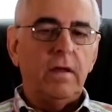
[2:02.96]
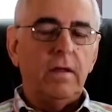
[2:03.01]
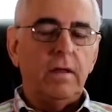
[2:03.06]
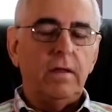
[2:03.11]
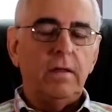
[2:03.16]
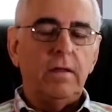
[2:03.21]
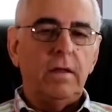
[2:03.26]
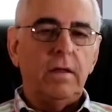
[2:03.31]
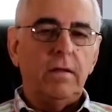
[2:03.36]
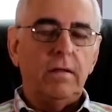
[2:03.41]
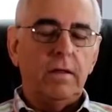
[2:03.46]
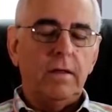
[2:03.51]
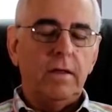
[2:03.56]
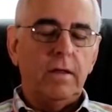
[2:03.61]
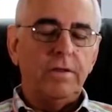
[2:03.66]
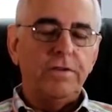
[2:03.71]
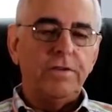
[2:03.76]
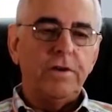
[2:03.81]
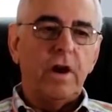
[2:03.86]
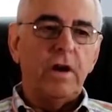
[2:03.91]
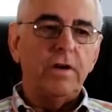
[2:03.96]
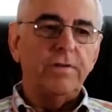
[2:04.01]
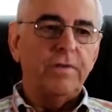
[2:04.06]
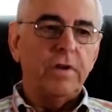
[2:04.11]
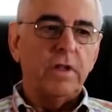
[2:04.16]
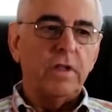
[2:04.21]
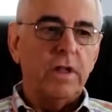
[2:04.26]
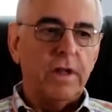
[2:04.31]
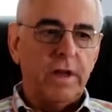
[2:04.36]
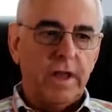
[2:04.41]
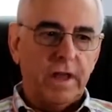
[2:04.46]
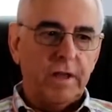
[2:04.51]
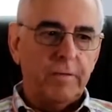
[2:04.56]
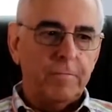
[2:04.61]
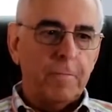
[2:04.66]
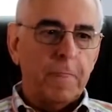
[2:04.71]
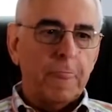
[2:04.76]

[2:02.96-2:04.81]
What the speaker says: in charge of a clinic.